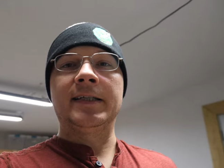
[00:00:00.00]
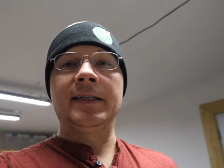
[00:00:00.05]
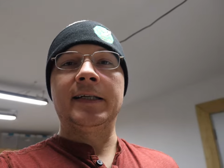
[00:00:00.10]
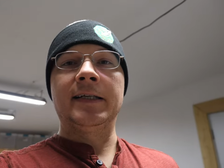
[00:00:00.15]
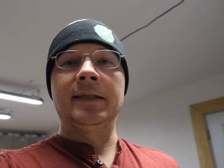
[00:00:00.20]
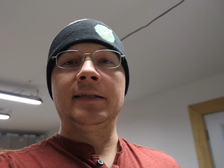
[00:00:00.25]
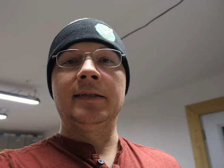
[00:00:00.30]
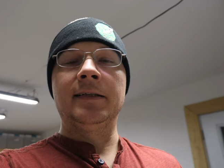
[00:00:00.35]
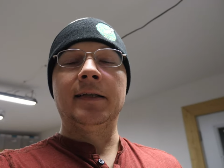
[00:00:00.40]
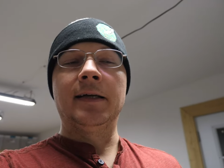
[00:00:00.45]

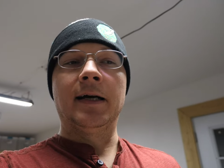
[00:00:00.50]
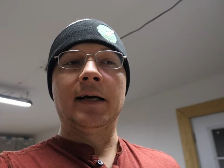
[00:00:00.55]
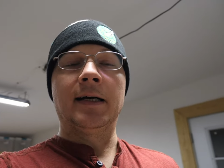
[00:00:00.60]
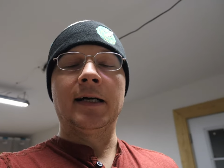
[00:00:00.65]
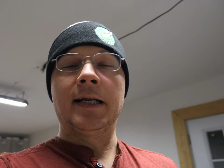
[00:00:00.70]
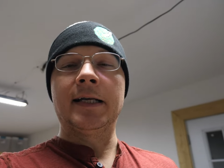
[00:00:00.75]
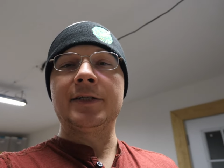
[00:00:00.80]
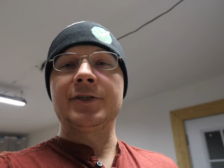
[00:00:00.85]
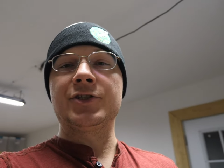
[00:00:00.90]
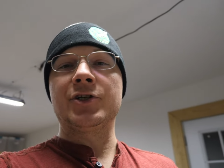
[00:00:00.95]
did. Uh,
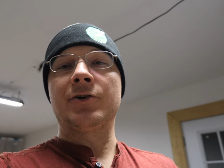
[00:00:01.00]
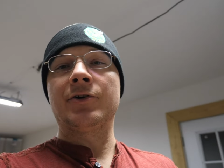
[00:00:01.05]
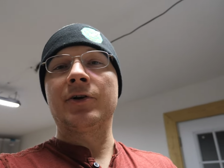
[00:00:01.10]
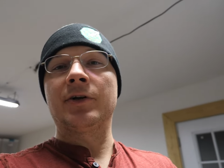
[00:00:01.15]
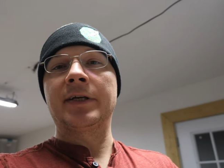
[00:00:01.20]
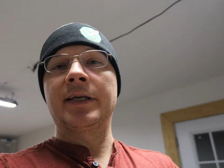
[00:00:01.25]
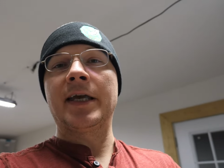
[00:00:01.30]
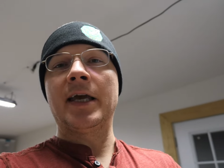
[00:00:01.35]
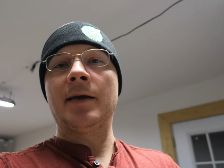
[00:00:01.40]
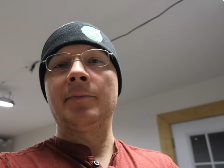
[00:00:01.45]
I didn't show it
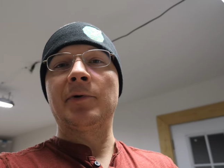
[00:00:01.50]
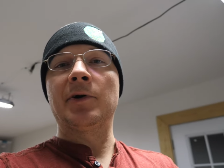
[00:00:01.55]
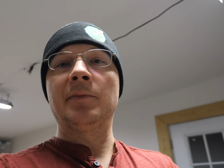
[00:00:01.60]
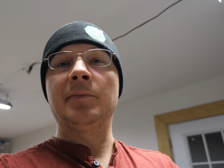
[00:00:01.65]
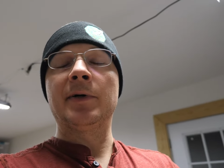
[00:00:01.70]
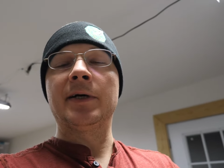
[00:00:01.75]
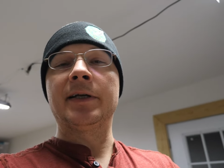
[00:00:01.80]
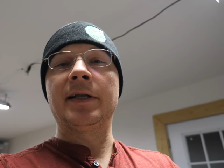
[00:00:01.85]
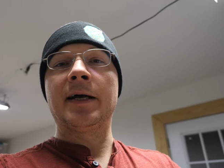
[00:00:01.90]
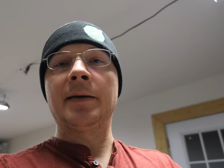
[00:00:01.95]
on camera,
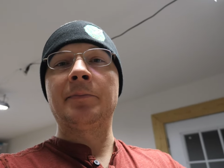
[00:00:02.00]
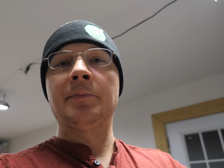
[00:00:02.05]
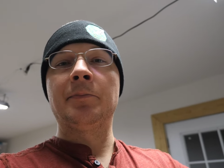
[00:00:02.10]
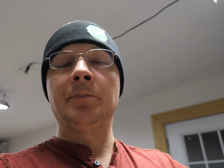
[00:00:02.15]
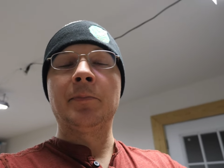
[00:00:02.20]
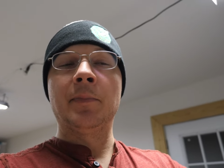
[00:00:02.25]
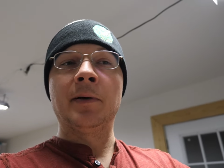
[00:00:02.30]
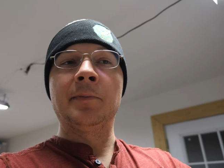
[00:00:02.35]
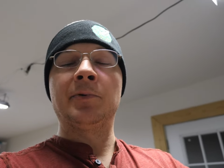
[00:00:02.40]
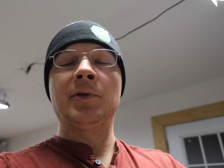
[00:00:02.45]
but I
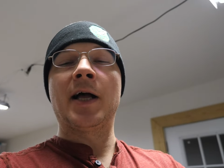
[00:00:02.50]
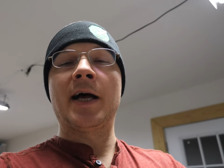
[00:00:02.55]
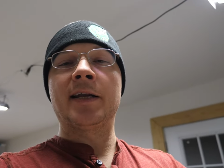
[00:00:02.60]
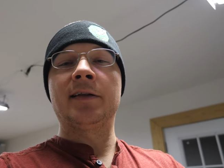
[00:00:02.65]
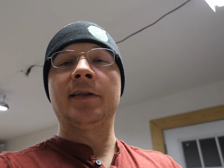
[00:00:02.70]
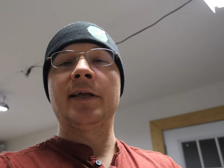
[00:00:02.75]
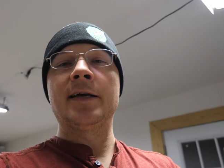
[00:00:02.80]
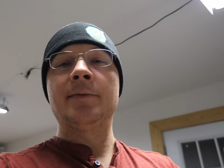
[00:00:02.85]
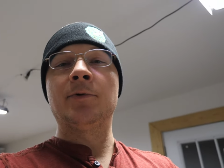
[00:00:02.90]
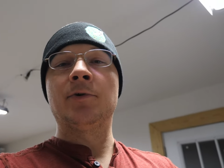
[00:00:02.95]
applied a
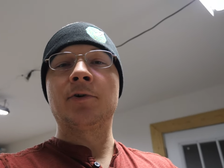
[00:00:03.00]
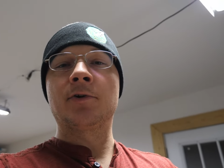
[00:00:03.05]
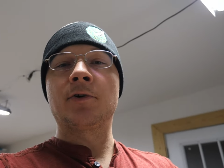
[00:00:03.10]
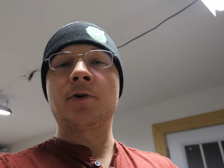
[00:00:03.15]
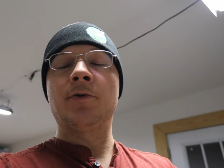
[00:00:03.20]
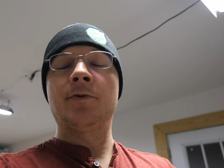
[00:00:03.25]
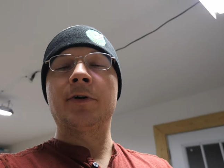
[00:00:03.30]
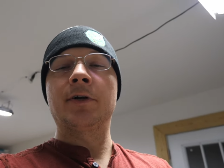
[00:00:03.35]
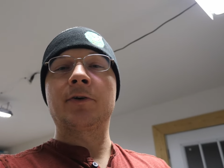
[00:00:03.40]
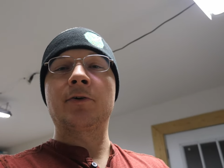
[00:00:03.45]
label
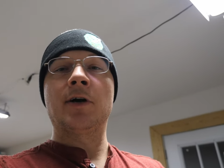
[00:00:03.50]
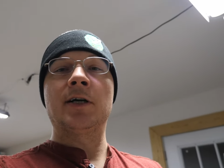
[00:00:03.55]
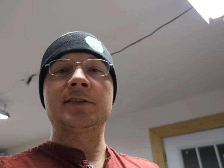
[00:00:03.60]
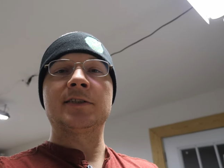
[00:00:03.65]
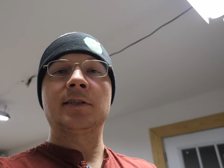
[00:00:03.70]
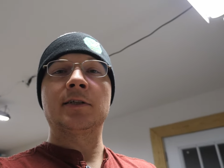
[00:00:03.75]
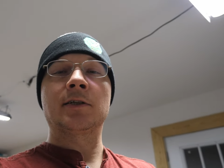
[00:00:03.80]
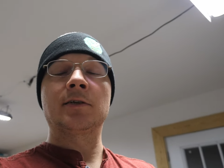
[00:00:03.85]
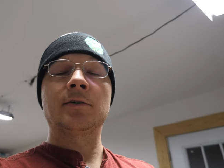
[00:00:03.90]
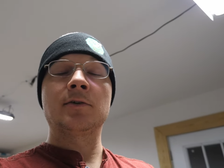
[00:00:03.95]
going across
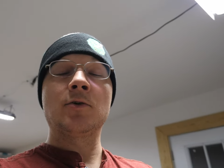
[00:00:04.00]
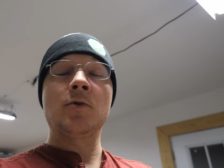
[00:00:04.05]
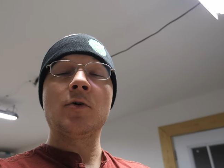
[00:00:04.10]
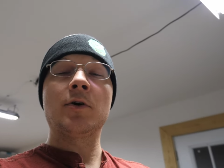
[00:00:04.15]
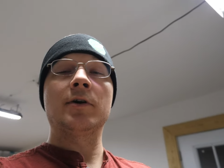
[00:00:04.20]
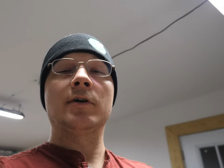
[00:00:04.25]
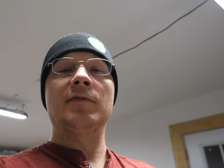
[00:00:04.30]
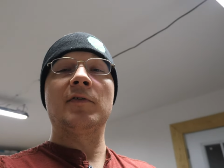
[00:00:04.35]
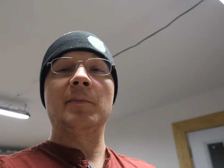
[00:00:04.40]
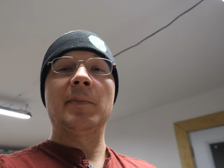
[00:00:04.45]
the
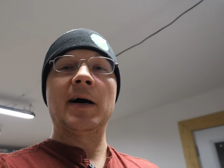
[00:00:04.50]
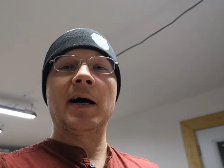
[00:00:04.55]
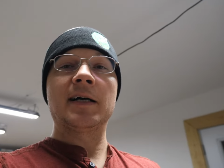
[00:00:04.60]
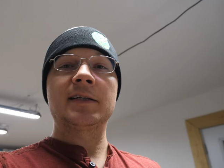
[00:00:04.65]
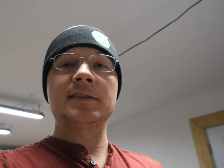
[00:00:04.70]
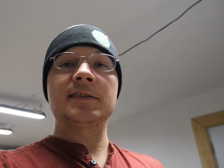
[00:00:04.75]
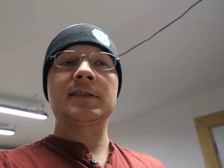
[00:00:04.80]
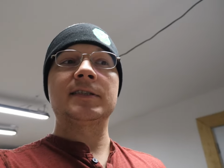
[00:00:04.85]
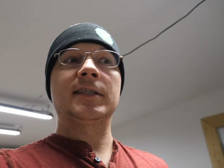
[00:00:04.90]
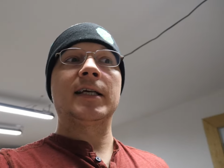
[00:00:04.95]
corner of a
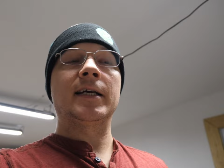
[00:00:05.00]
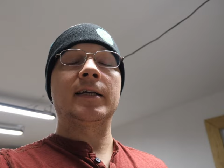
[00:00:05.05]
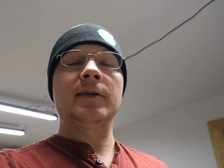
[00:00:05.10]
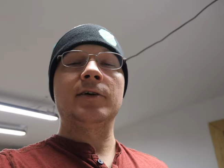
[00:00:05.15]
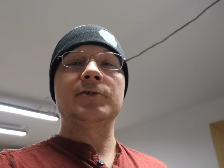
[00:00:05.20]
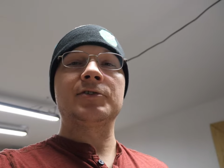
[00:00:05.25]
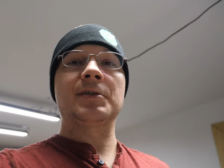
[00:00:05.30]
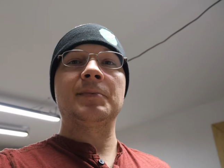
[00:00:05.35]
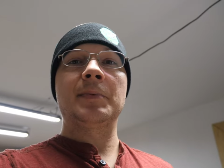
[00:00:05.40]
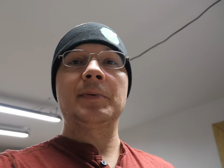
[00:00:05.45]
box because I
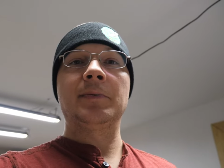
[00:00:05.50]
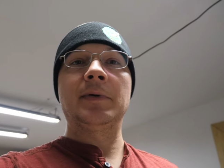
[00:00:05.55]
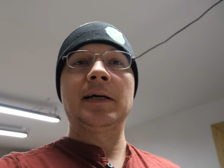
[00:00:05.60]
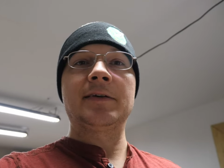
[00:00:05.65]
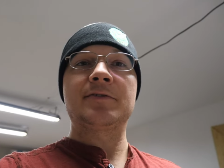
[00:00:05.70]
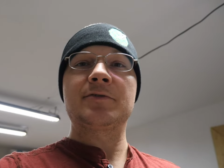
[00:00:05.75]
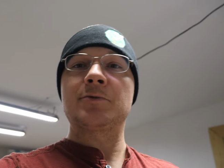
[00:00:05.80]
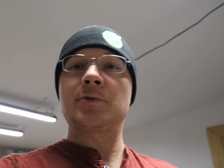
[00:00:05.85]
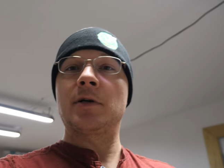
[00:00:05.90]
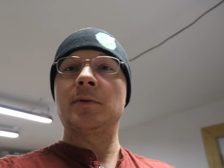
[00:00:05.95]
know some people
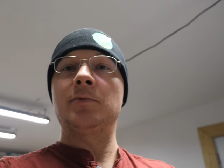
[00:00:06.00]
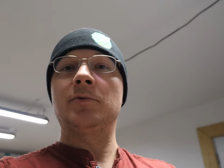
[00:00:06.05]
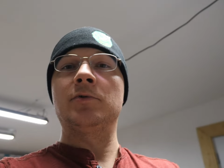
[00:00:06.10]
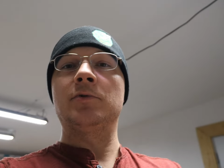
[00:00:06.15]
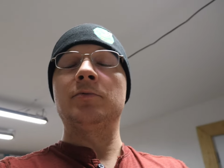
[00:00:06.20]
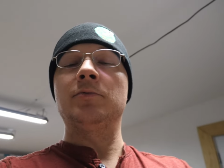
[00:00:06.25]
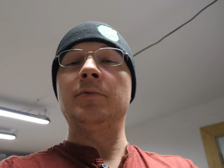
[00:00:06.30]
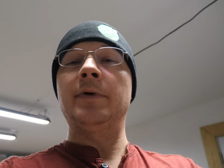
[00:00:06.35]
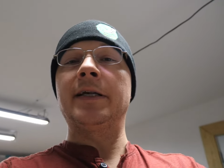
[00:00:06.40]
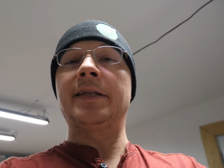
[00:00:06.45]
have some
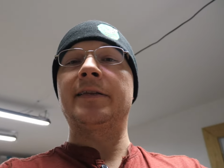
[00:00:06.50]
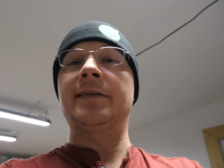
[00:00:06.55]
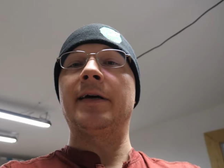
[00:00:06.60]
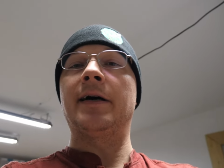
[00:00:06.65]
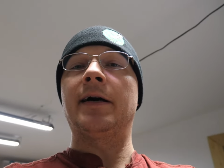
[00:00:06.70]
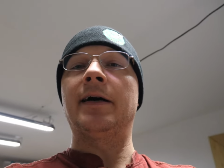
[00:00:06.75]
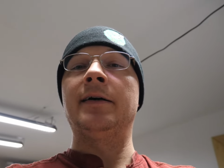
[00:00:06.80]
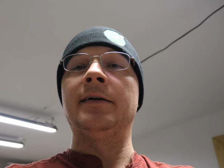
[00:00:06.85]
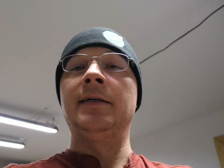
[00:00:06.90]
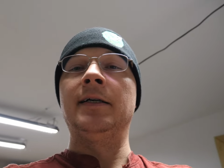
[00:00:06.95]
trouble with
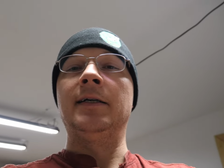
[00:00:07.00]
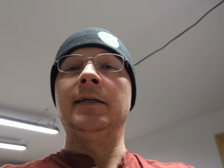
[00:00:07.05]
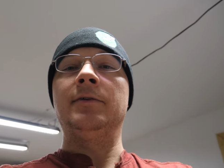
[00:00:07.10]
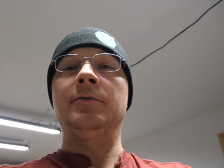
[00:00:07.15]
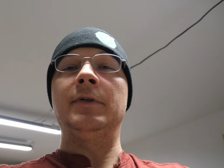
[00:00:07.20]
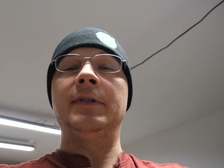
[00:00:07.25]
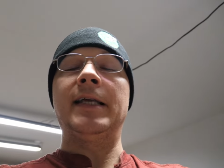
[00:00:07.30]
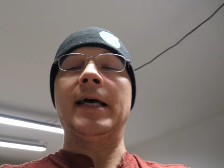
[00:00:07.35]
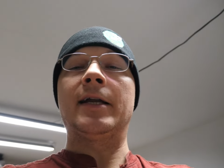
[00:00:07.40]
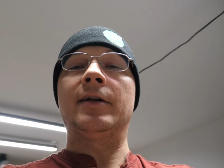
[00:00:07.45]
uh,
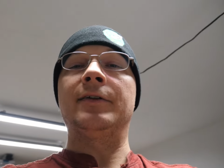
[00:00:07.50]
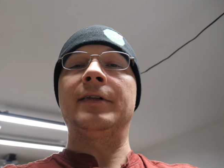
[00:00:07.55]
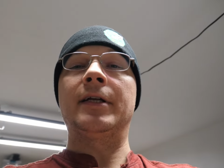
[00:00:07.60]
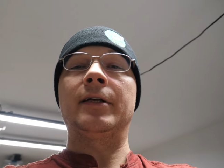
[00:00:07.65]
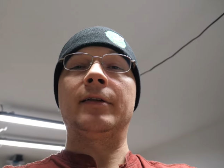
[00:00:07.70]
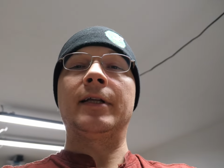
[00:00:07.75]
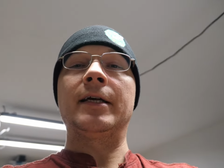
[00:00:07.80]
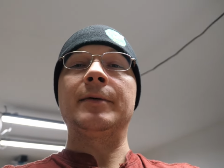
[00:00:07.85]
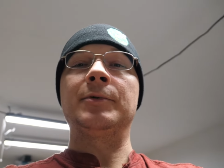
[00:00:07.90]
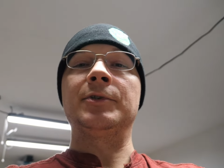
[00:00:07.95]
with that on
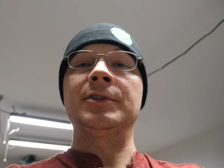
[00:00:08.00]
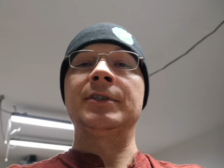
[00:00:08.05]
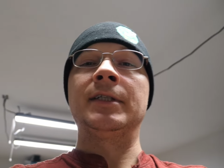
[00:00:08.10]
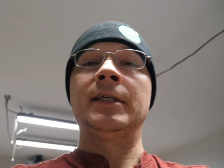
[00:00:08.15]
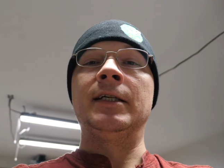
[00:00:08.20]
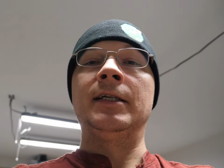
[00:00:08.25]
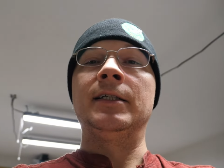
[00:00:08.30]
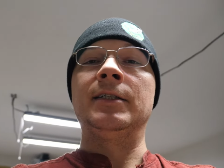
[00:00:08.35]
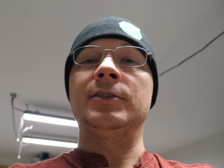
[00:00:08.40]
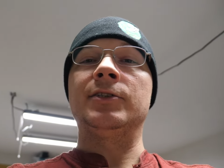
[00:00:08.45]
their labels.
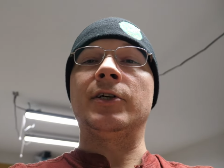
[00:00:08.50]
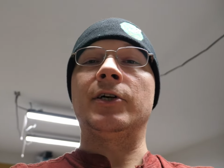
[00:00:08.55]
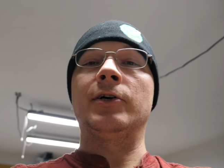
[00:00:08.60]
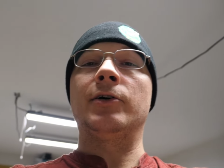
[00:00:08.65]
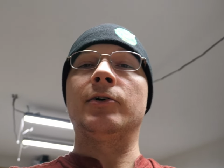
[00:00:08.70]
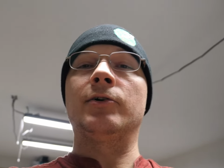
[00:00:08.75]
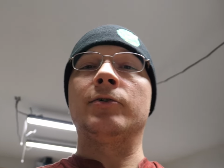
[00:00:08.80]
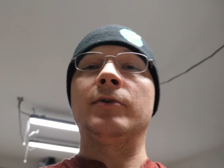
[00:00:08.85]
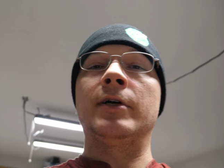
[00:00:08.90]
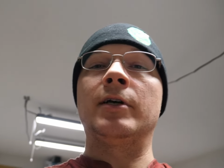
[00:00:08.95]

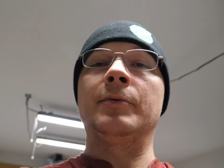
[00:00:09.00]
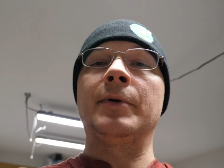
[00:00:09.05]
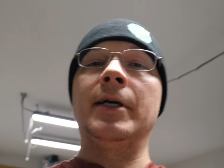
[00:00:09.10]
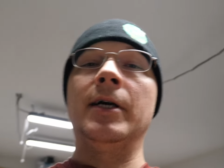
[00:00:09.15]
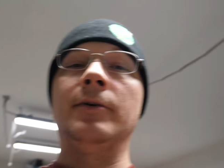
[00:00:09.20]
So here we